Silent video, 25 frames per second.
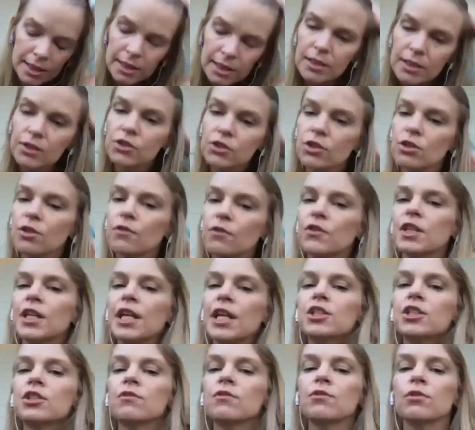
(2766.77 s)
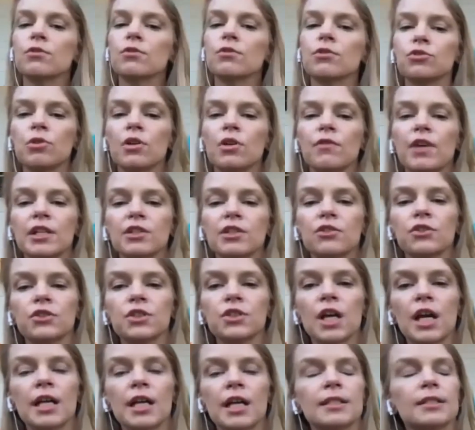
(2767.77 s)
the certification for restorative
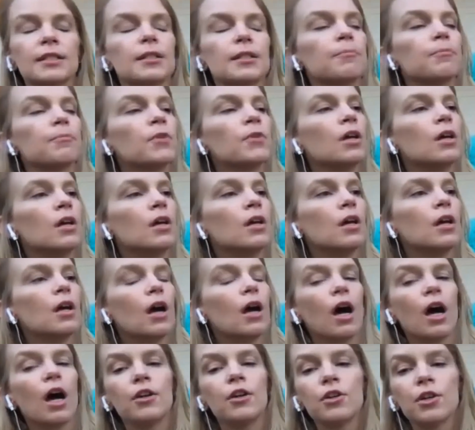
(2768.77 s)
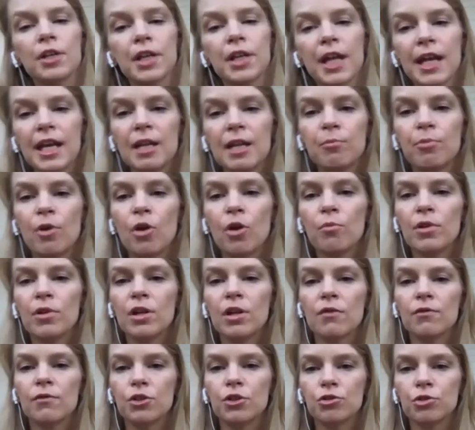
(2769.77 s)
exercise under Katie Bowman
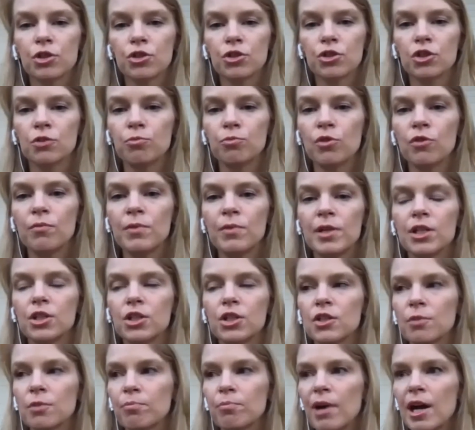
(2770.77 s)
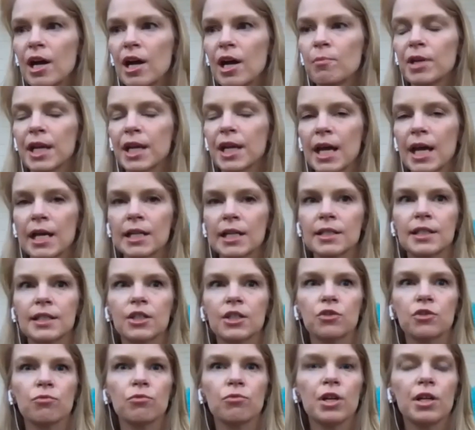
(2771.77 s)
of Nutritious Movement. She's a biomechanist
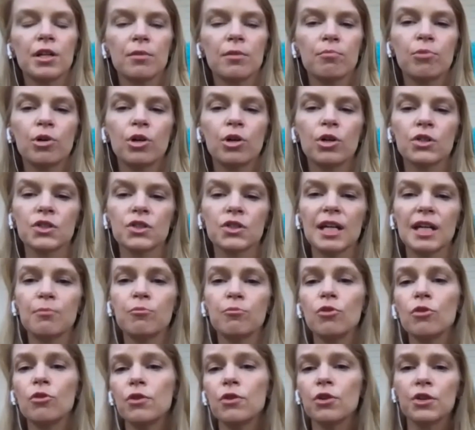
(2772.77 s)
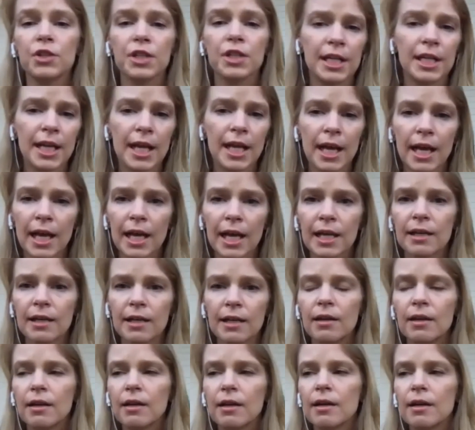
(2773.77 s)
that's written books like Move Your DNA,
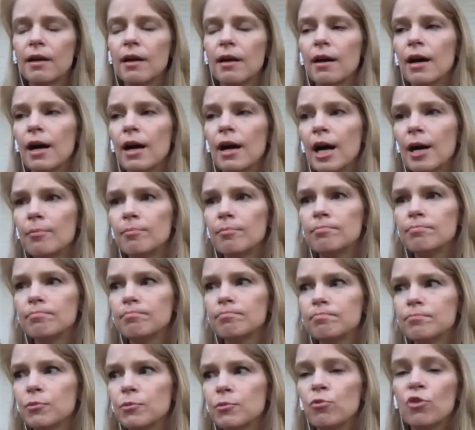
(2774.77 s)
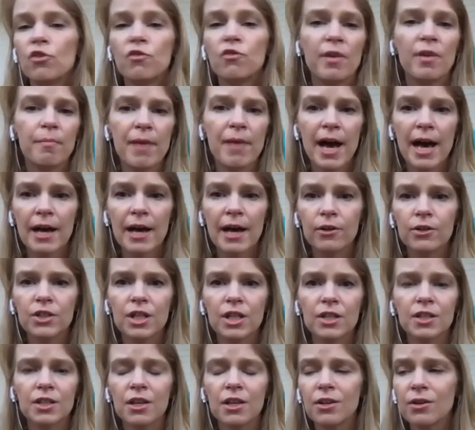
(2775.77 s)
Movement Matters.
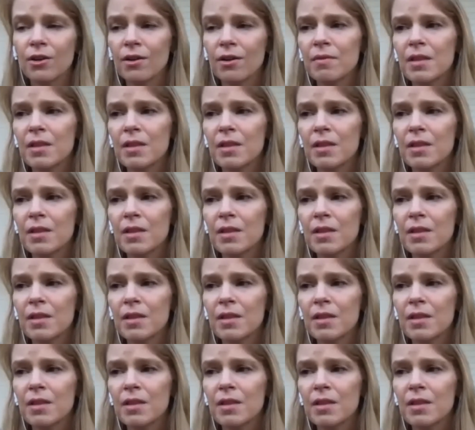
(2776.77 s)
I'll tell you,